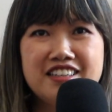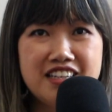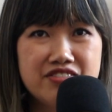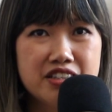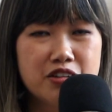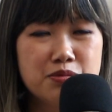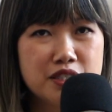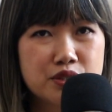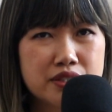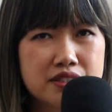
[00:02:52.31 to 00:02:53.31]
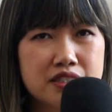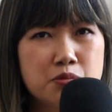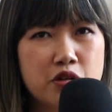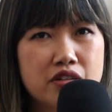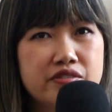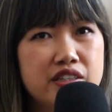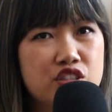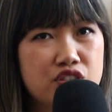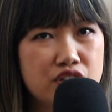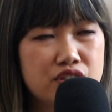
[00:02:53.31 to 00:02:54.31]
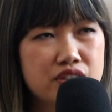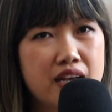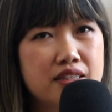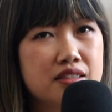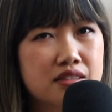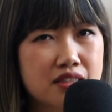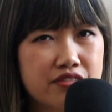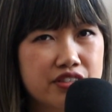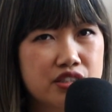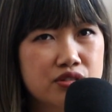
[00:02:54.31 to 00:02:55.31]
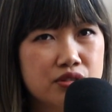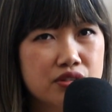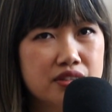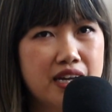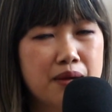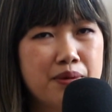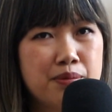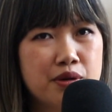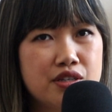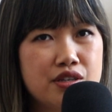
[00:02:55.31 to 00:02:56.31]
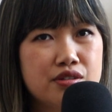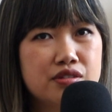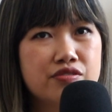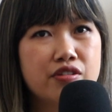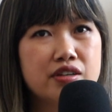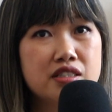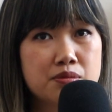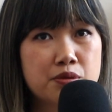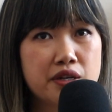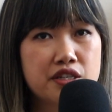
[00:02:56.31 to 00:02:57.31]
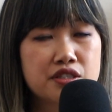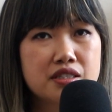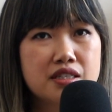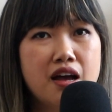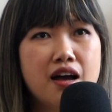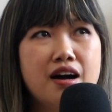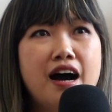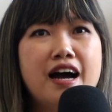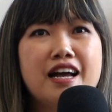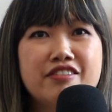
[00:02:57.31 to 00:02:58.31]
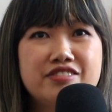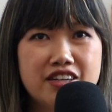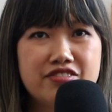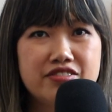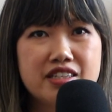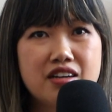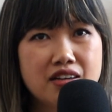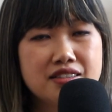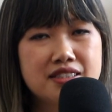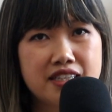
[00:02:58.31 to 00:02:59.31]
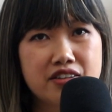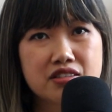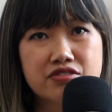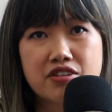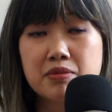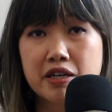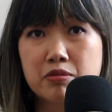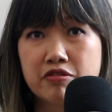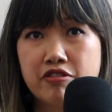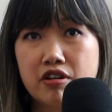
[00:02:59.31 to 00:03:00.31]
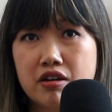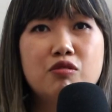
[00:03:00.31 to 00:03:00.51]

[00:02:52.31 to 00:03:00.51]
Even though Pinterest is more of a search and discovery tool that people use for inspiration, I have definitely gotten sales from there before.